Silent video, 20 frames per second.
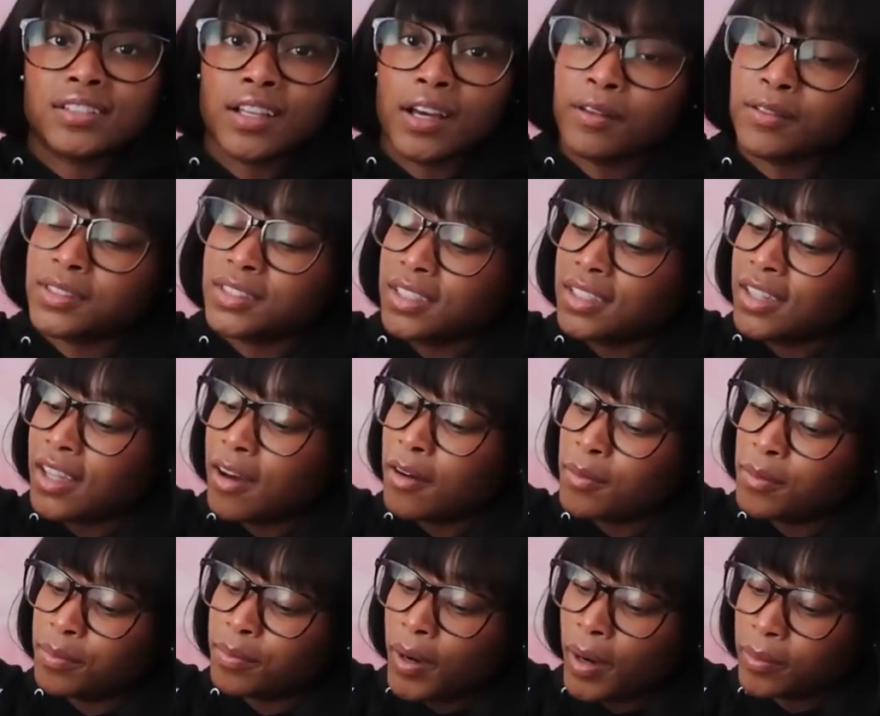I would say that
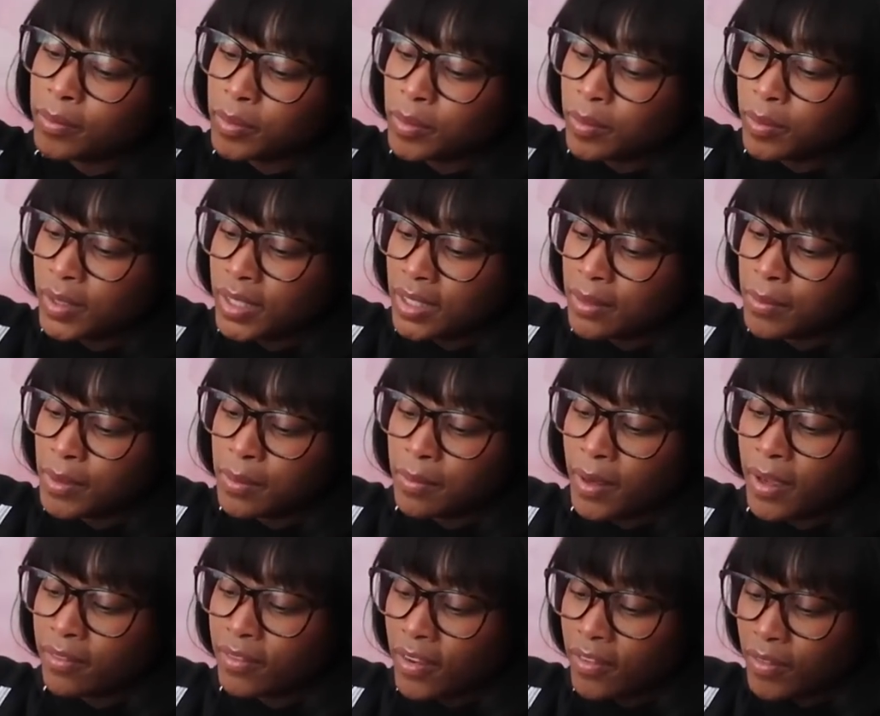would probably be
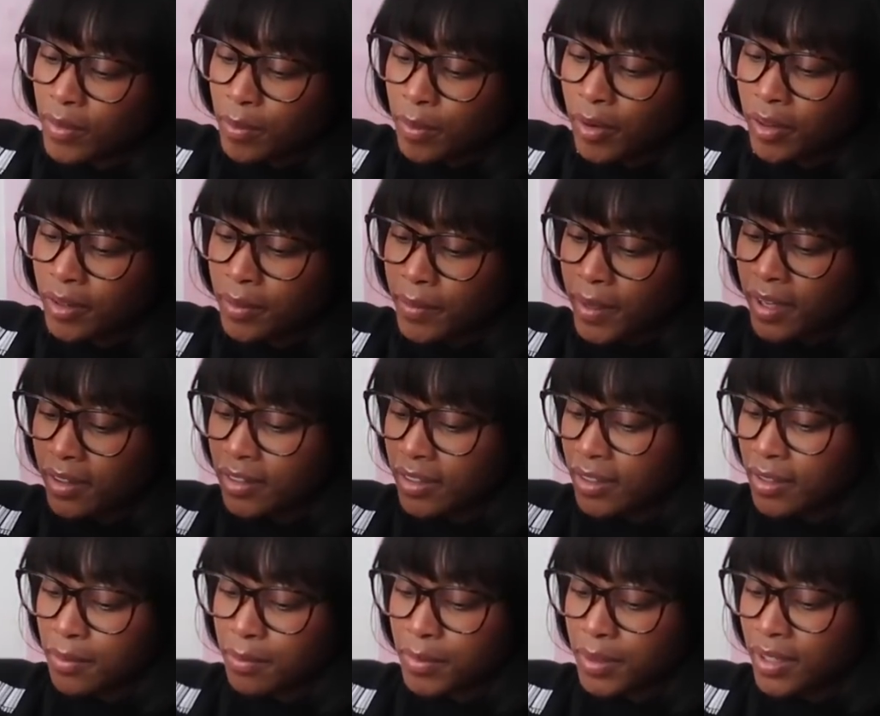my favorite part about
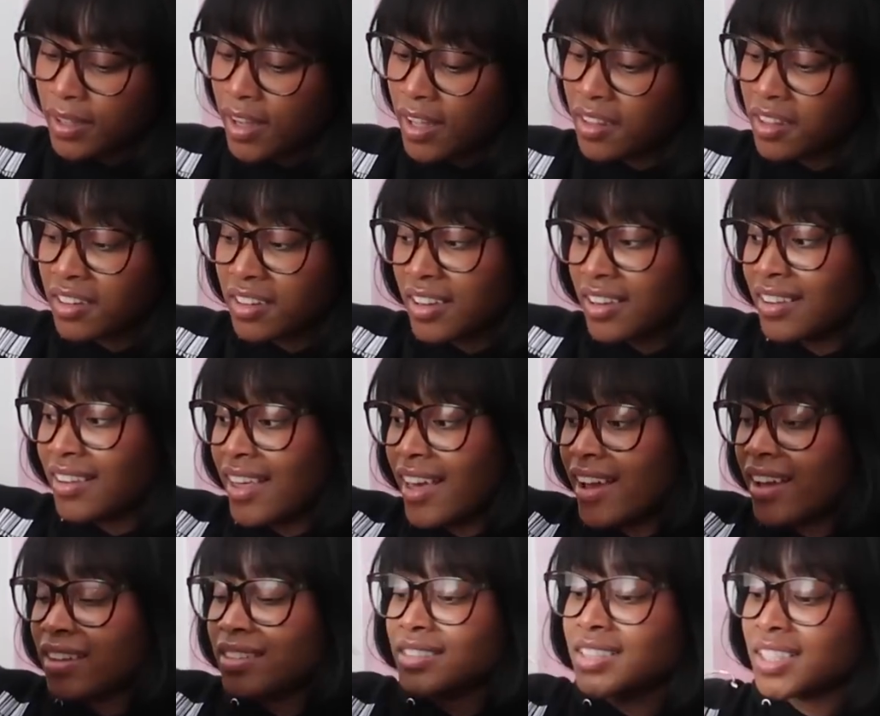it. But other than
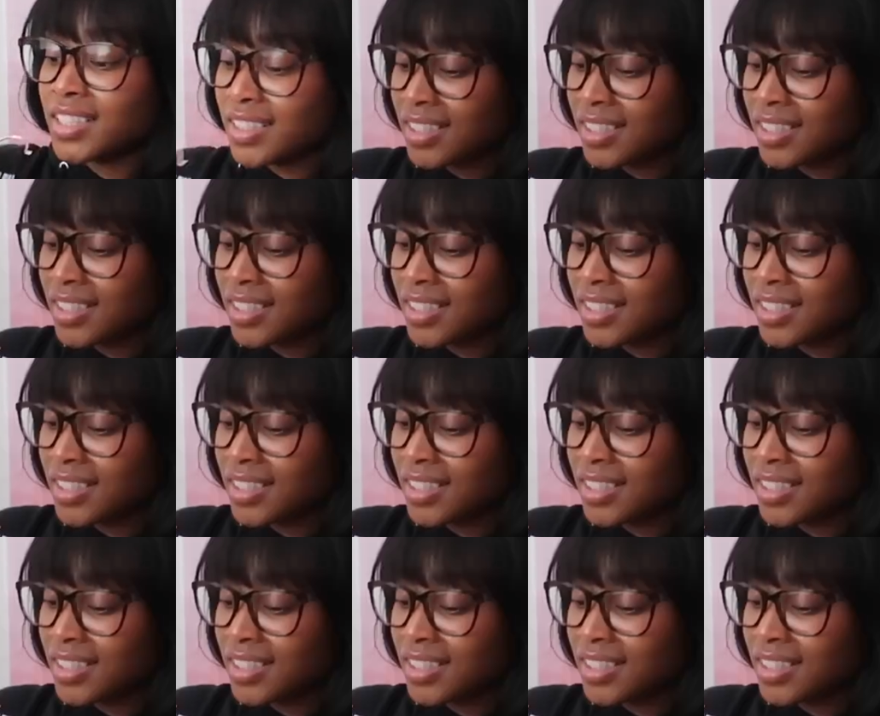that,